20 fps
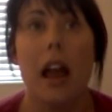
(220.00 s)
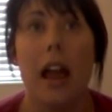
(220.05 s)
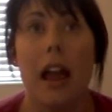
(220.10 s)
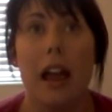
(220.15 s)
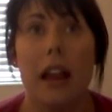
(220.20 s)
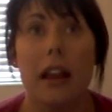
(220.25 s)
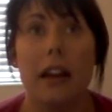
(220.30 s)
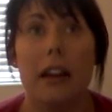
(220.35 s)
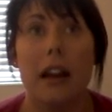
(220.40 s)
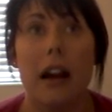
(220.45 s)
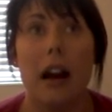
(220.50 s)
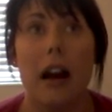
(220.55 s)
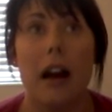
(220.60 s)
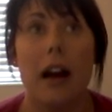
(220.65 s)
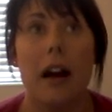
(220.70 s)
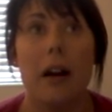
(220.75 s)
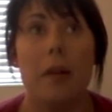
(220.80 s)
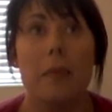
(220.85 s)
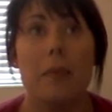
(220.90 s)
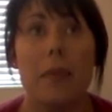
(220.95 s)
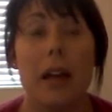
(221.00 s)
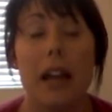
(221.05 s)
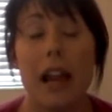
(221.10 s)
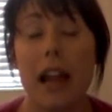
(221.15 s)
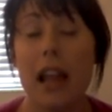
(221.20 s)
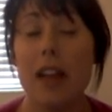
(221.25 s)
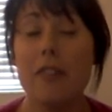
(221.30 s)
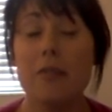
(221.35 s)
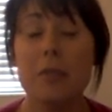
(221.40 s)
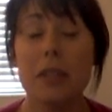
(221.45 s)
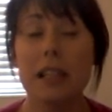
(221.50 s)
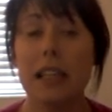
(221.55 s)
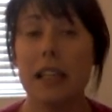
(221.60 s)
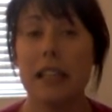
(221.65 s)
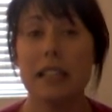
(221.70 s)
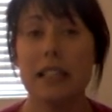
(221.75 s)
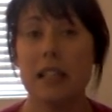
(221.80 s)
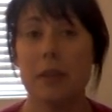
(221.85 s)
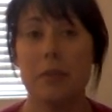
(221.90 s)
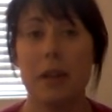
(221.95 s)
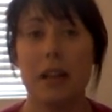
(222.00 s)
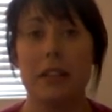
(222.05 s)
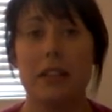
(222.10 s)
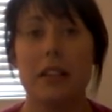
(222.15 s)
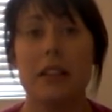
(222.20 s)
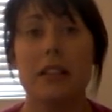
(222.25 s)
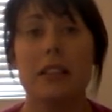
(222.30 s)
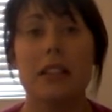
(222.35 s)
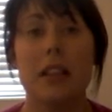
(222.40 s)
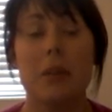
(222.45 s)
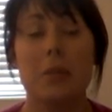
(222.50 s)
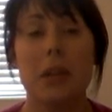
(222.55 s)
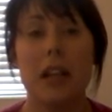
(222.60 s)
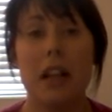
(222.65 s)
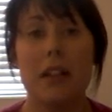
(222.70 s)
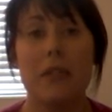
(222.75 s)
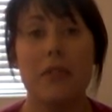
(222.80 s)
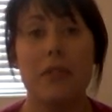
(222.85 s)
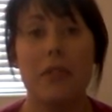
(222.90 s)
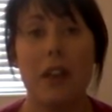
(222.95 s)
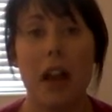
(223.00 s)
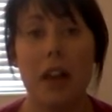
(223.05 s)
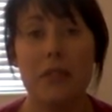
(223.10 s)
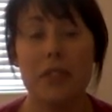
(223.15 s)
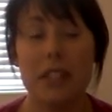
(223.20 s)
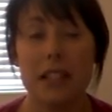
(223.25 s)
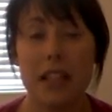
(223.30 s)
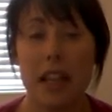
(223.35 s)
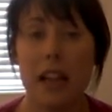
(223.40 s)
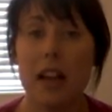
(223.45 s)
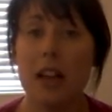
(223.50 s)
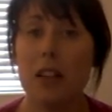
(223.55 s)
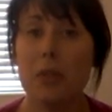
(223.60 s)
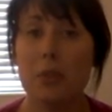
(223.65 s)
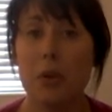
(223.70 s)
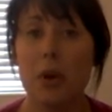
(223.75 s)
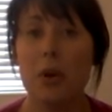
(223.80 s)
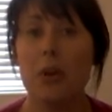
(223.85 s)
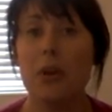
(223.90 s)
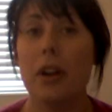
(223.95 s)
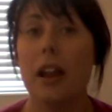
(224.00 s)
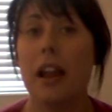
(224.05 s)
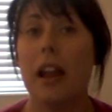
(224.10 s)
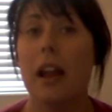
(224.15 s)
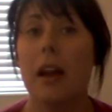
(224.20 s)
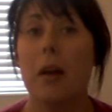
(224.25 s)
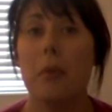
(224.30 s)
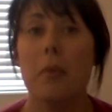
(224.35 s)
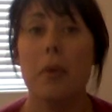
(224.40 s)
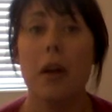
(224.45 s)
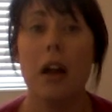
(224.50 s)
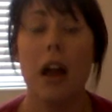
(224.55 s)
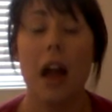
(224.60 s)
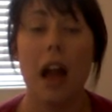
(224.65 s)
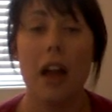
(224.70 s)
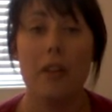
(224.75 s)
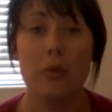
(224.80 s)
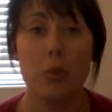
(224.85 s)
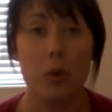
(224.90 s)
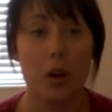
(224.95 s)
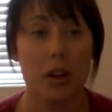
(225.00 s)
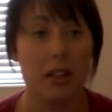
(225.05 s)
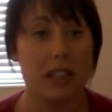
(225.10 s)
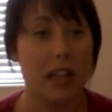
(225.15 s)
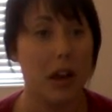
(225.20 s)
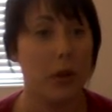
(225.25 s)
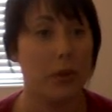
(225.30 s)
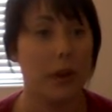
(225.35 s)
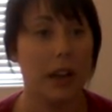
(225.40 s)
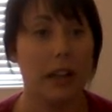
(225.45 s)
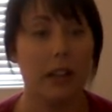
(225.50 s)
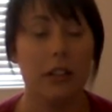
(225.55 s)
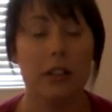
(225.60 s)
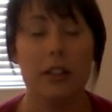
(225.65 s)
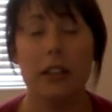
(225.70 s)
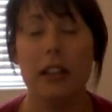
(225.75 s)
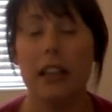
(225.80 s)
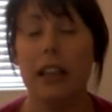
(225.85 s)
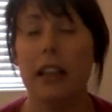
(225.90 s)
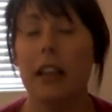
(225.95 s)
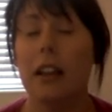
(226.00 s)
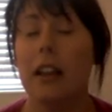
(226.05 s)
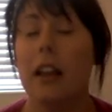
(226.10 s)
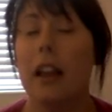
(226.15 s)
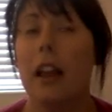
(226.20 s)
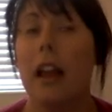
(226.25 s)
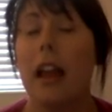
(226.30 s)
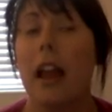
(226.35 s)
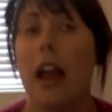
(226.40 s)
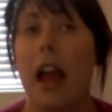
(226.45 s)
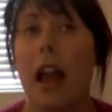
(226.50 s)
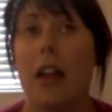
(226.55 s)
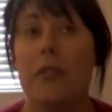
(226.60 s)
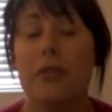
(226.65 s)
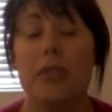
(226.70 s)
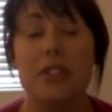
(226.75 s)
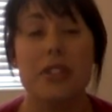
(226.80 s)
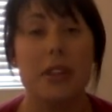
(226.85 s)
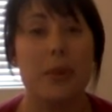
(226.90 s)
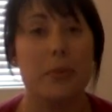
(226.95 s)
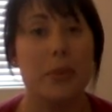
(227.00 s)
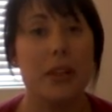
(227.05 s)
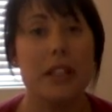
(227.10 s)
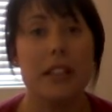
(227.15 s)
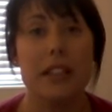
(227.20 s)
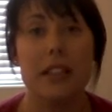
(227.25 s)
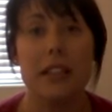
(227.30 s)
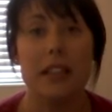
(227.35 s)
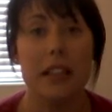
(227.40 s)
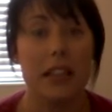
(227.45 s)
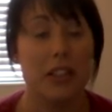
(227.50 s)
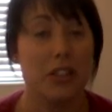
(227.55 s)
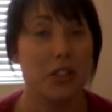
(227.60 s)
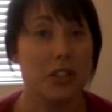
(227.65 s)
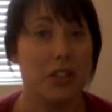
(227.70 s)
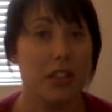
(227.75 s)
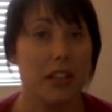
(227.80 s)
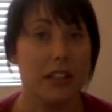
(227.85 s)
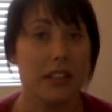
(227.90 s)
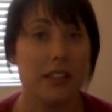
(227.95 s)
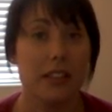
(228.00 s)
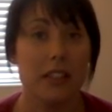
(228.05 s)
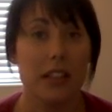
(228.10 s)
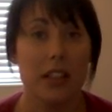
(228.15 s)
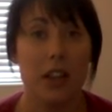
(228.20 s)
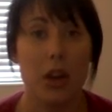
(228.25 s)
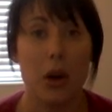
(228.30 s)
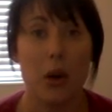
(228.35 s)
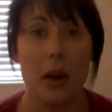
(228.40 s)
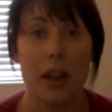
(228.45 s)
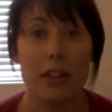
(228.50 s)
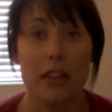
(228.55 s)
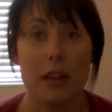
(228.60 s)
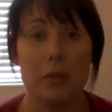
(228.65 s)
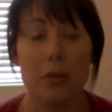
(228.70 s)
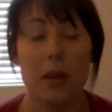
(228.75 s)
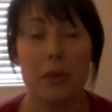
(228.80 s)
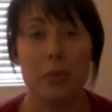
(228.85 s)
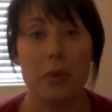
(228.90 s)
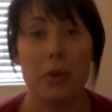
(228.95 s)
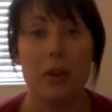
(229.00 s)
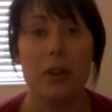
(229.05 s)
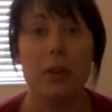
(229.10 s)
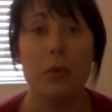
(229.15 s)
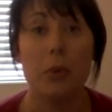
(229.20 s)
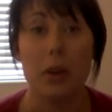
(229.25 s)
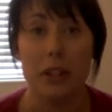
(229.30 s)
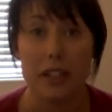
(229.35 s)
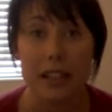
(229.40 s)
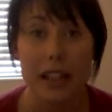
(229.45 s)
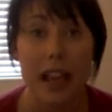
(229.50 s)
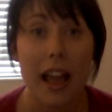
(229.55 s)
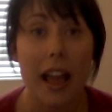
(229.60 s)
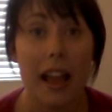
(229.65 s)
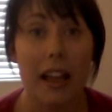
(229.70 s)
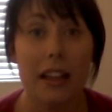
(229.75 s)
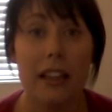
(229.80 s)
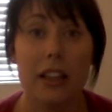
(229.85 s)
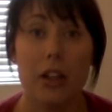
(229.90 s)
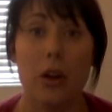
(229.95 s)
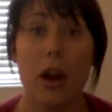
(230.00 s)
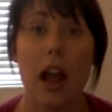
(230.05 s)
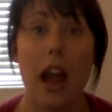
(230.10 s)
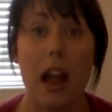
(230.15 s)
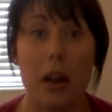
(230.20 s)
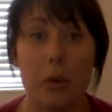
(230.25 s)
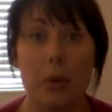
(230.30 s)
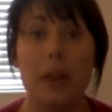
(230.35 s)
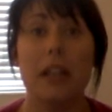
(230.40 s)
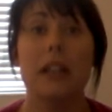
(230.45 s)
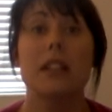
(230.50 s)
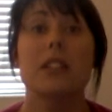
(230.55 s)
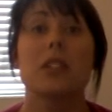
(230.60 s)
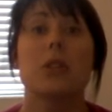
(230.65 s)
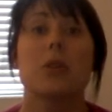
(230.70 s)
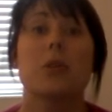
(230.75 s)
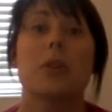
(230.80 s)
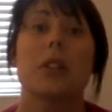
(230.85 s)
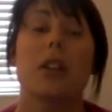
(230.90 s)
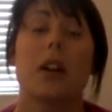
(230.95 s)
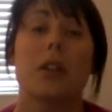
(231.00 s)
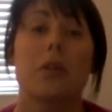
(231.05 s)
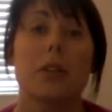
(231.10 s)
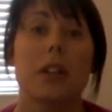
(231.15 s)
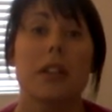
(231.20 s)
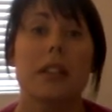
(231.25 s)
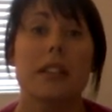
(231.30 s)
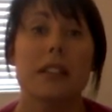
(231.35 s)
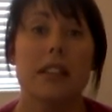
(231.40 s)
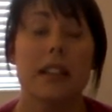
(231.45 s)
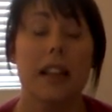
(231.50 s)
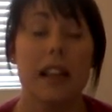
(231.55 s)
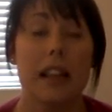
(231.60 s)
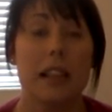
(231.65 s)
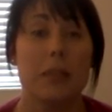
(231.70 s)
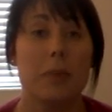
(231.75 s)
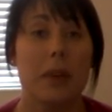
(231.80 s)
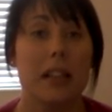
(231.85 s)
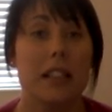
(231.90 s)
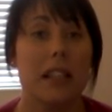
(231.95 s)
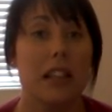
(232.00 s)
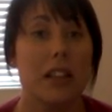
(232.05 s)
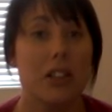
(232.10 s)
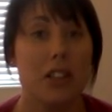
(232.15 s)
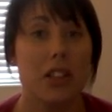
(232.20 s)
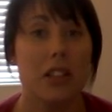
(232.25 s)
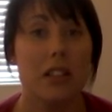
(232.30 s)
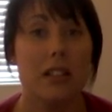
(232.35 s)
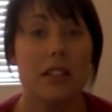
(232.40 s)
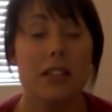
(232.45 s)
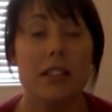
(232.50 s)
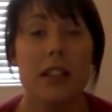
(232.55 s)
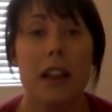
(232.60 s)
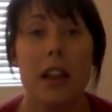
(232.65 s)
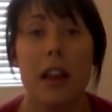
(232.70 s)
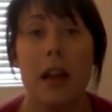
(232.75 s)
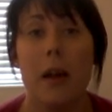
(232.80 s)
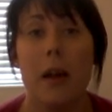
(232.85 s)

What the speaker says: And I haven't been lazy about this. I mean, I've stayed on the program. I've worked out regularly. And for some reason, it's just, I think people, once again, I went into it with unrealistic expectations.